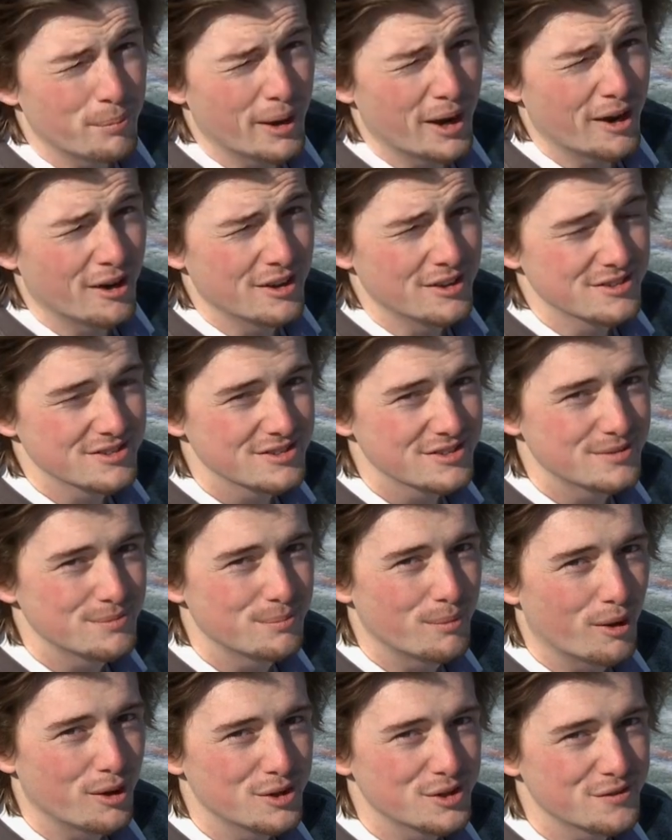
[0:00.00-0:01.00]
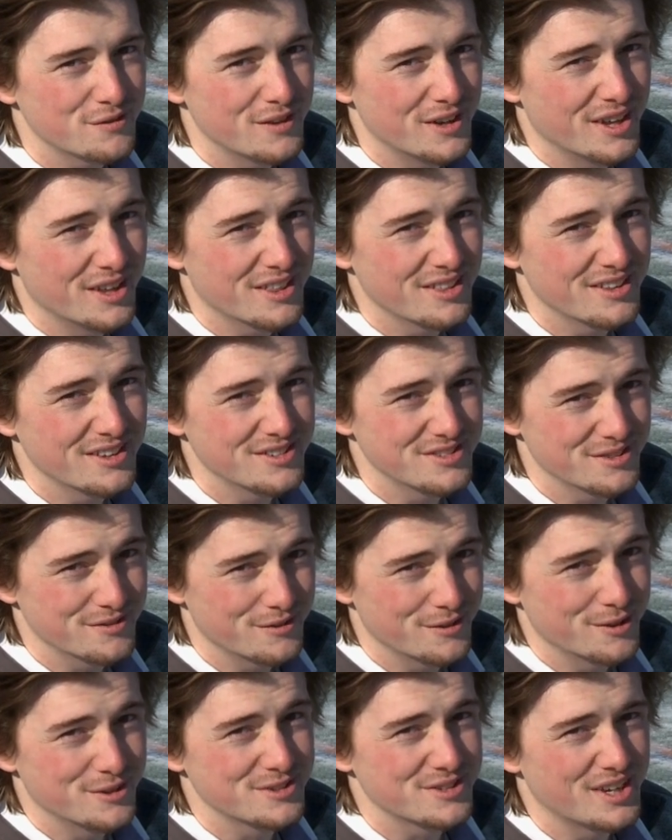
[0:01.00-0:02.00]
Parents, March 5th is the
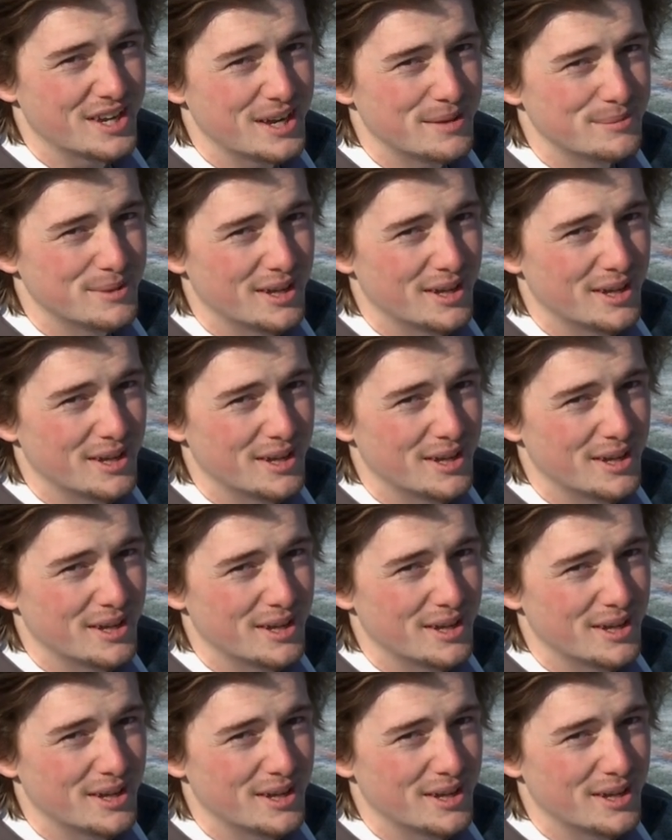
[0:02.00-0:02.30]
first game